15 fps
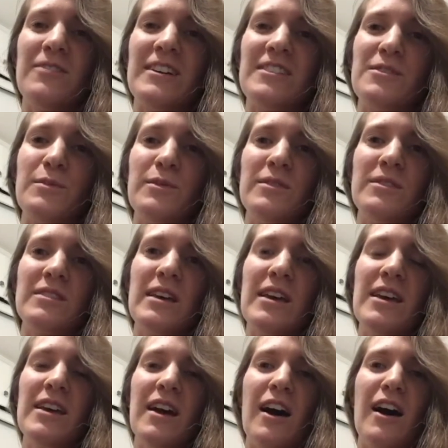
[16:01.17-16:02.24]
vegetables
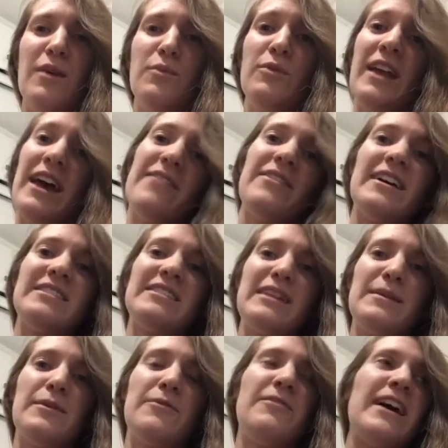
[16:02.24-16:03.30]
um, would have that
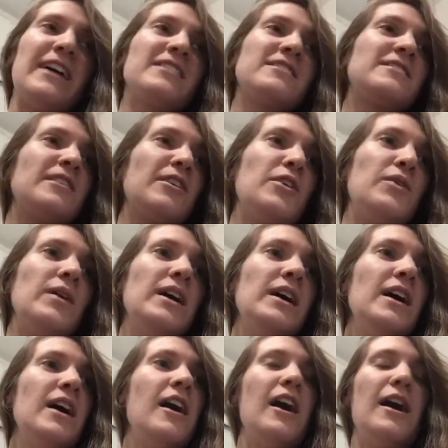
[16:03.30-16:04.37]
same effect. So
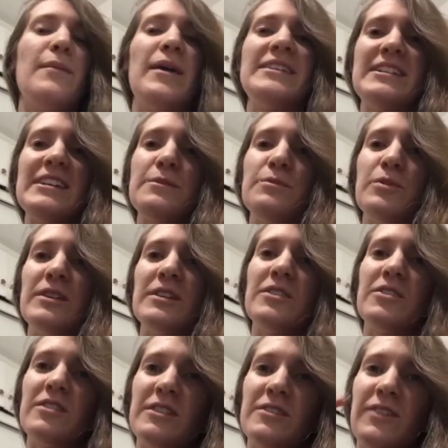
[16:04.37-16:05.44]
um, I did put
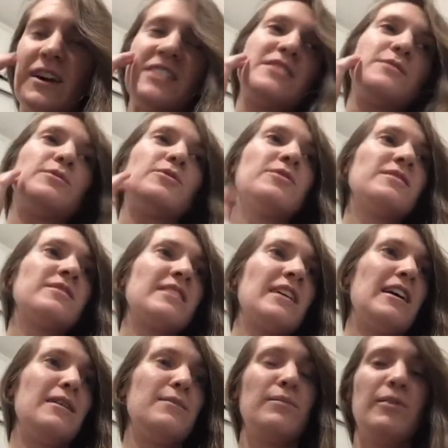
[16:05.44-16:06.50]
cooked vegetables
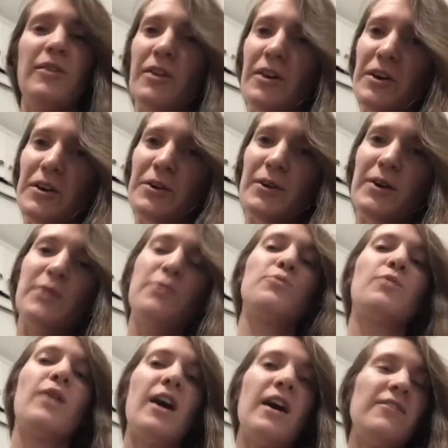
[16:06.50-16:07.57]
um, below
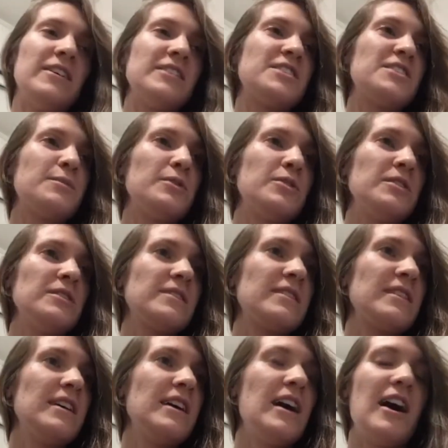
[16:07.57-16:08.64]
raw vegetables
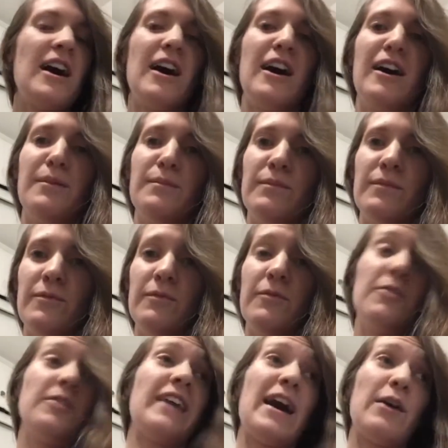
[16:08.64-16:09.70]
um,
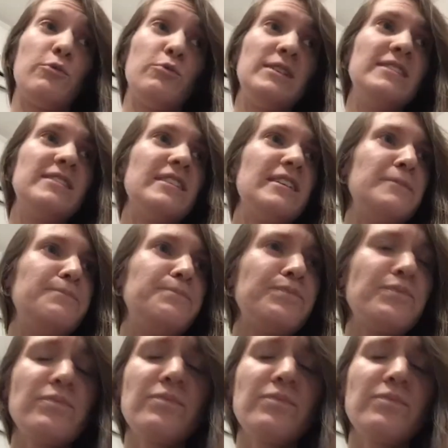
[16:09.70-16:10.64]
for that reason.